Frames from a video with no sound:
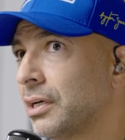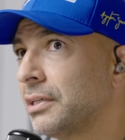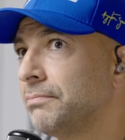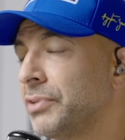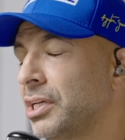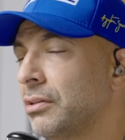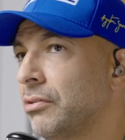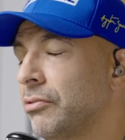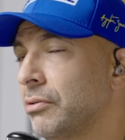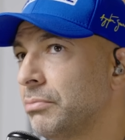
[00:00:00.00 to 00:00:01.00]
on
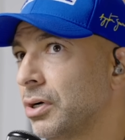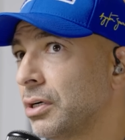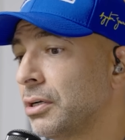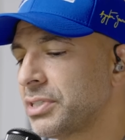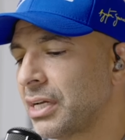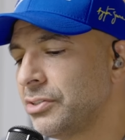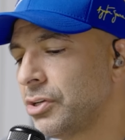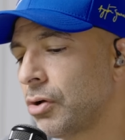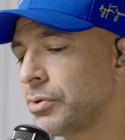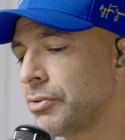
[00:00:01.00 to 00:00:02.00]
in the book was I
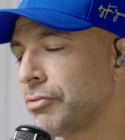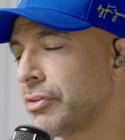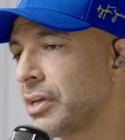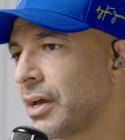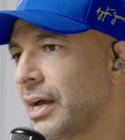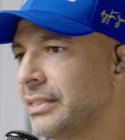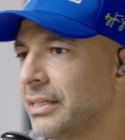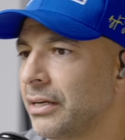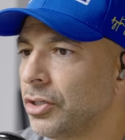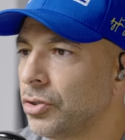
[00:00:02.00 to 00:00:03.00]
don't think I
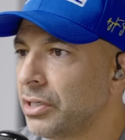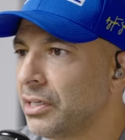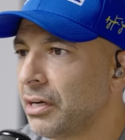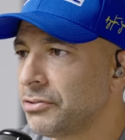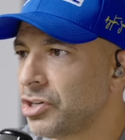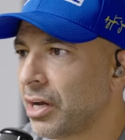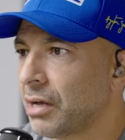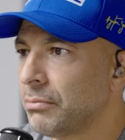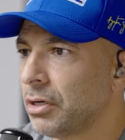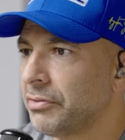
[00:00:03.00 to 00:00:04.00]
did a good enough
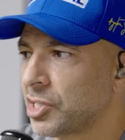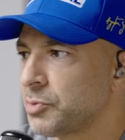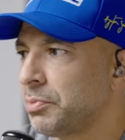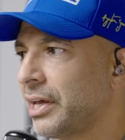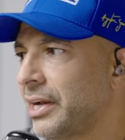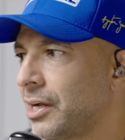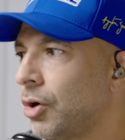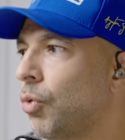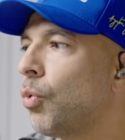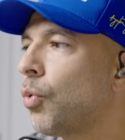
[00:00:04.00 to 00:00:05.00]
job of
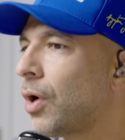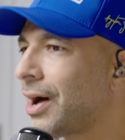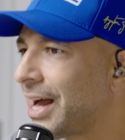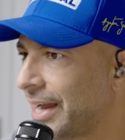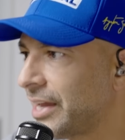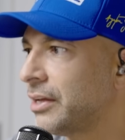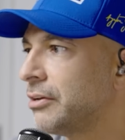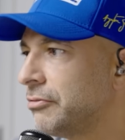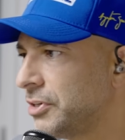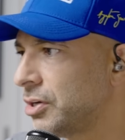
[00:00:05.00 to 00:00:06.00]
explaining why
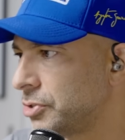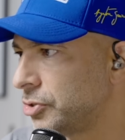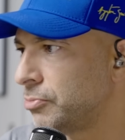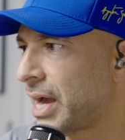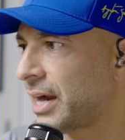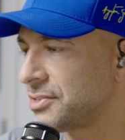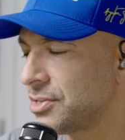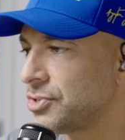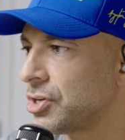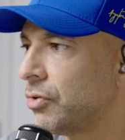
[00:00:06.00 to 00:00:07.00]
VO2 max
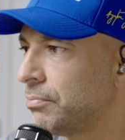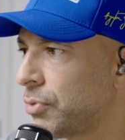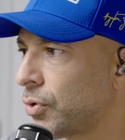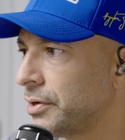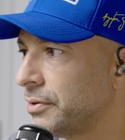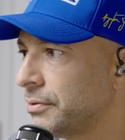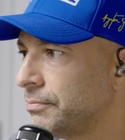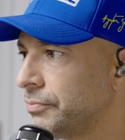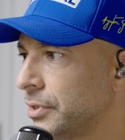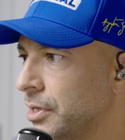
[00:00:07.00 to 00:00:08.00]
is so important.
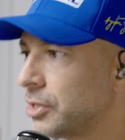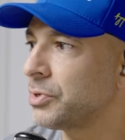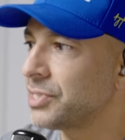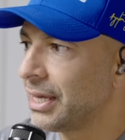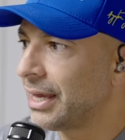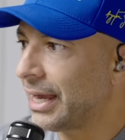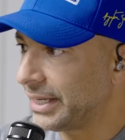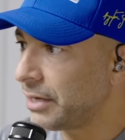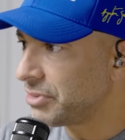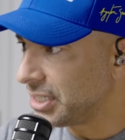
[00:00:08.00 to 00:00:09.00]
In other words, I
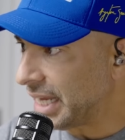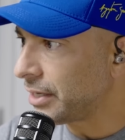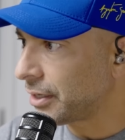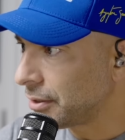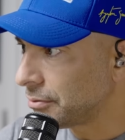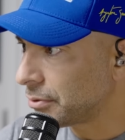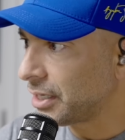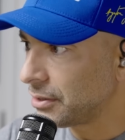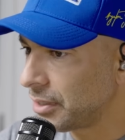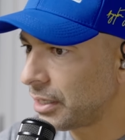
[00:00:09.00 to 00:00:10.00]
gave the data,
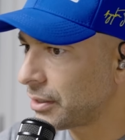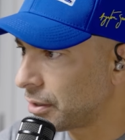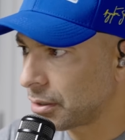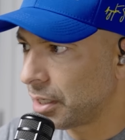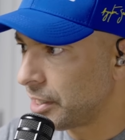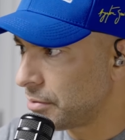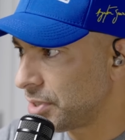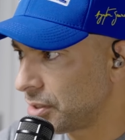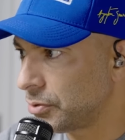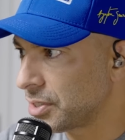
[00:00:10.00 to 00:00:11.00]
right? The data are
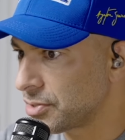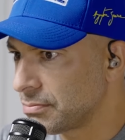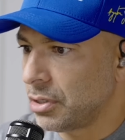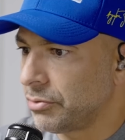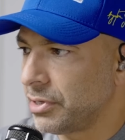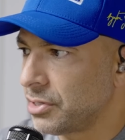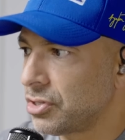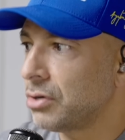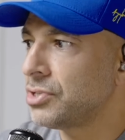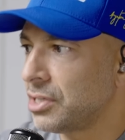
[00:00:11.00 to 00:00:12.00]
unambiguous. You know, the
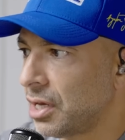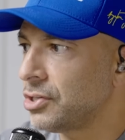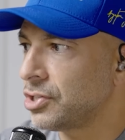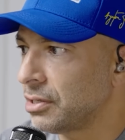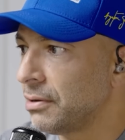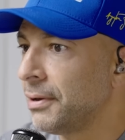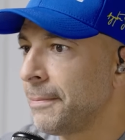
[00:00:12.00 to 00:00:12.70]
association